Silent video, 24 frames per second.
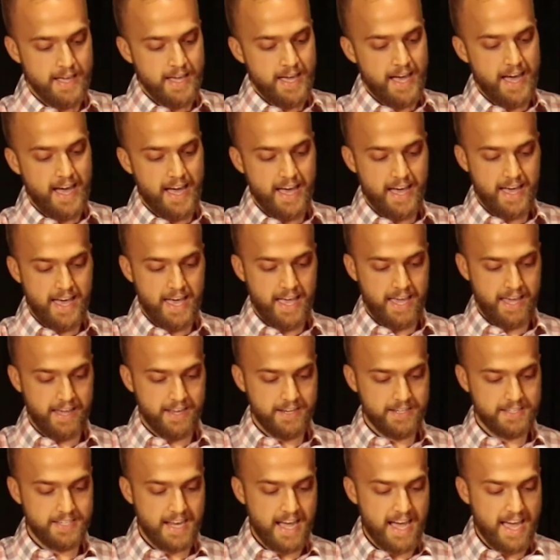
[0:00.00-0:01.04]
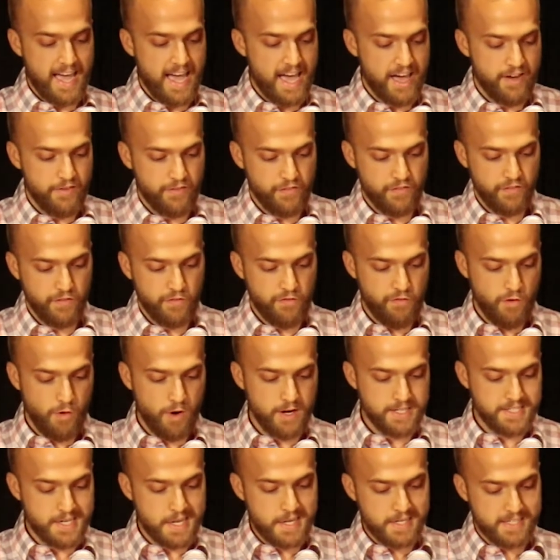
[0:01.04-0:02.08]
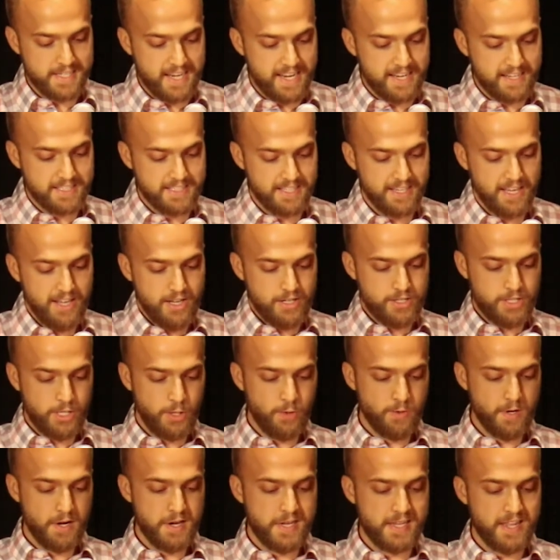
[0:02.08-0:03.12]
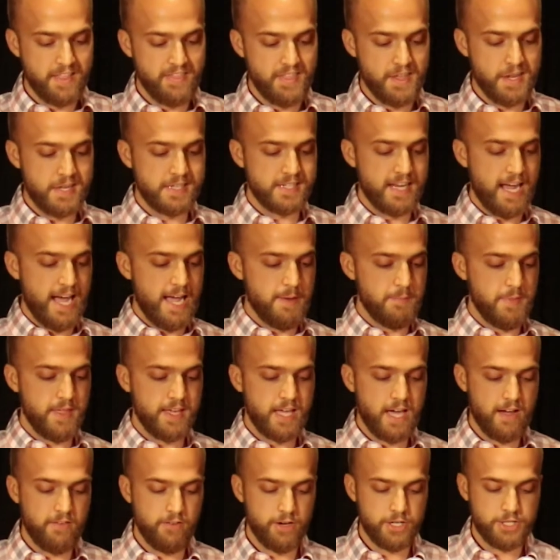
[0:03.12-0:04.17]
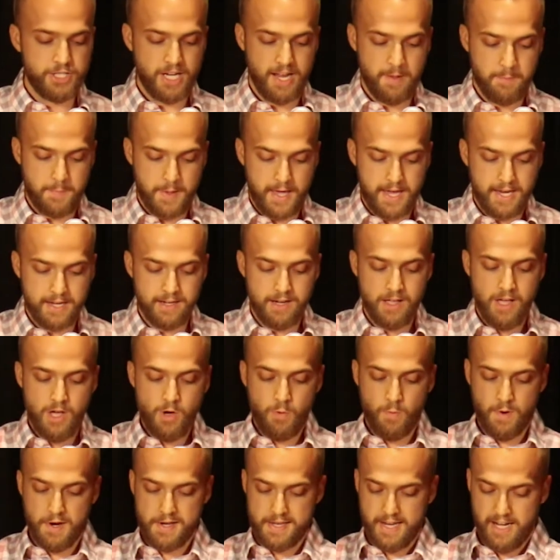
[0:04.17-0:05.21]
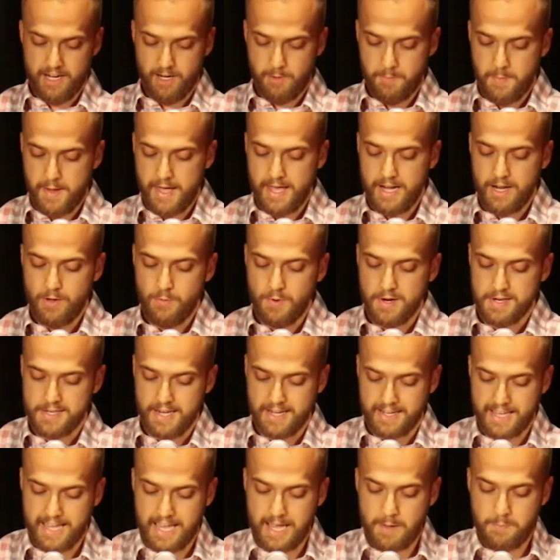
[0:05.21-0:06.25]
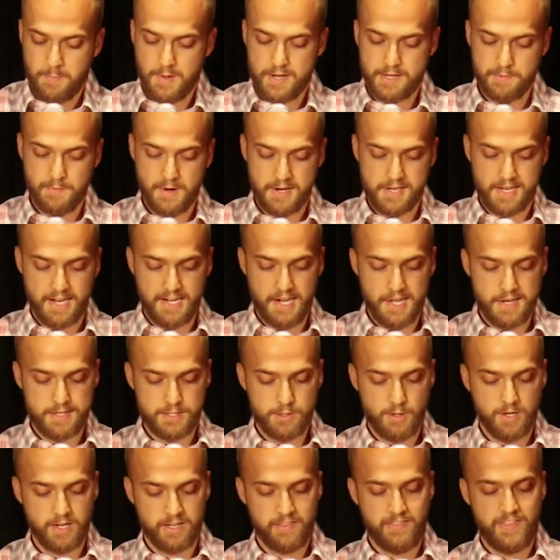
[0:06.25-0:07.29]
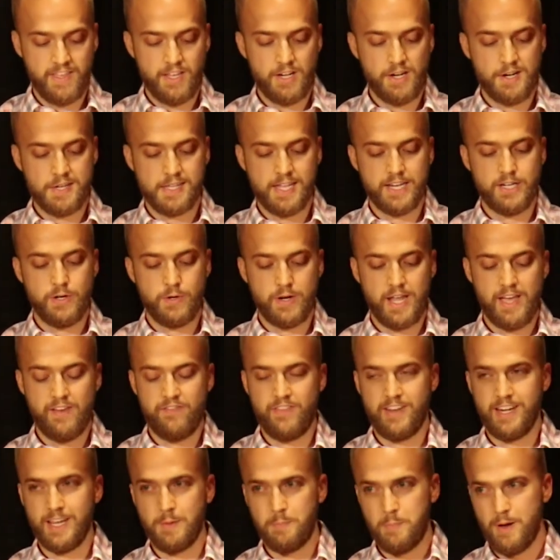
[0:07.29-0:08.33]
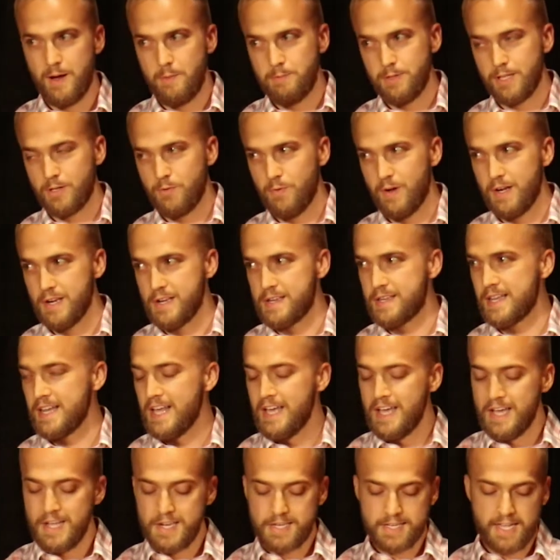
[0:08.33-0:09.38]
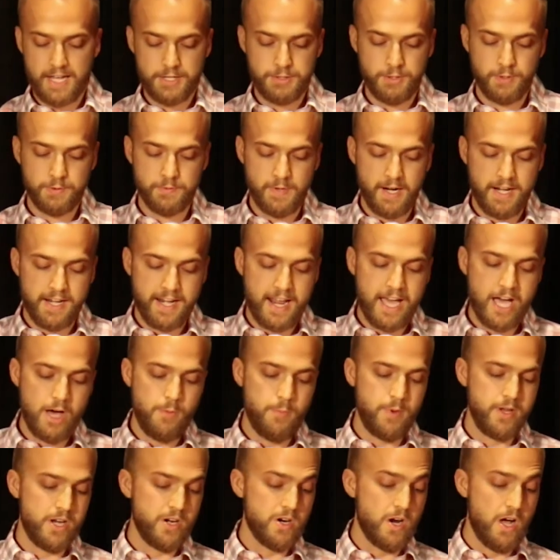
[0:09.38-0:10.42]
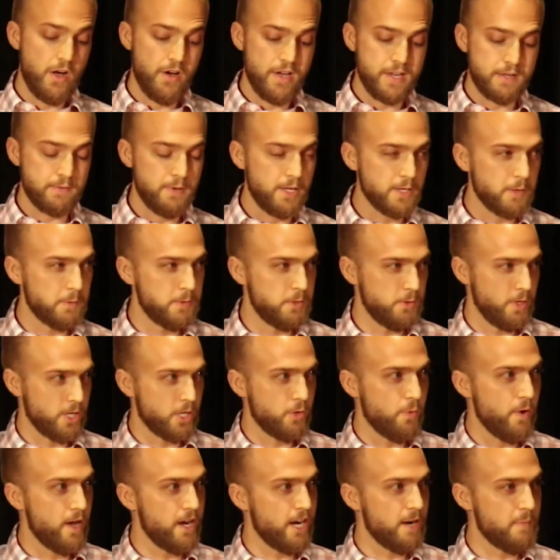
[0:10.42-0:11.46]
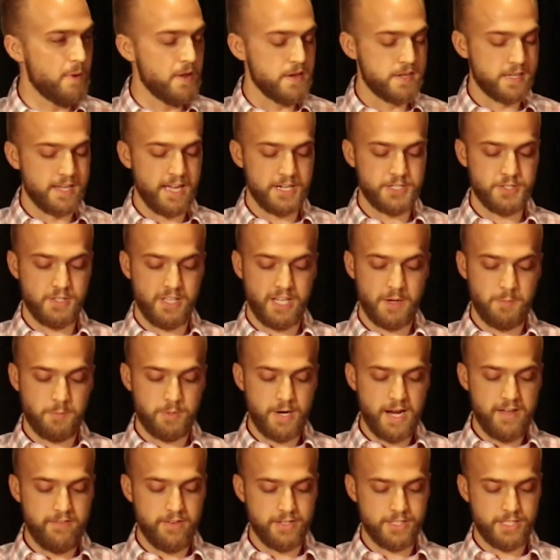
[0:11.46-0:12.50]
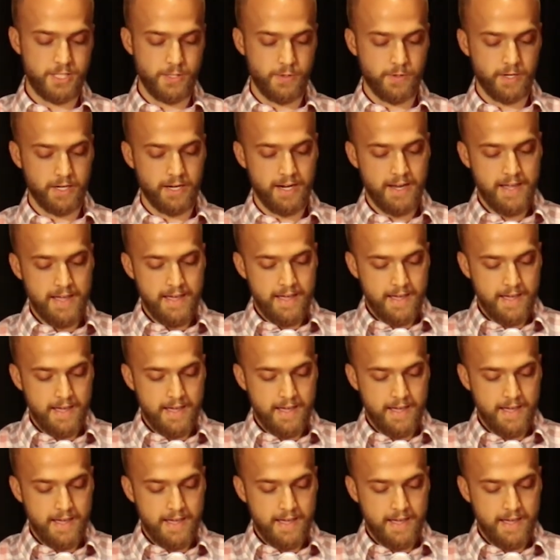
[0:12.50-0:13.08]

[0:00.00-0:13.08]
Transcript: And I have 4 distinct tours at this time. They cover Champaign, one's on Urbana, one's on campus, one's on historic theaters. I don't have any public ones scheduled right now, but you're always welcome to inquire about scheduling a private tour.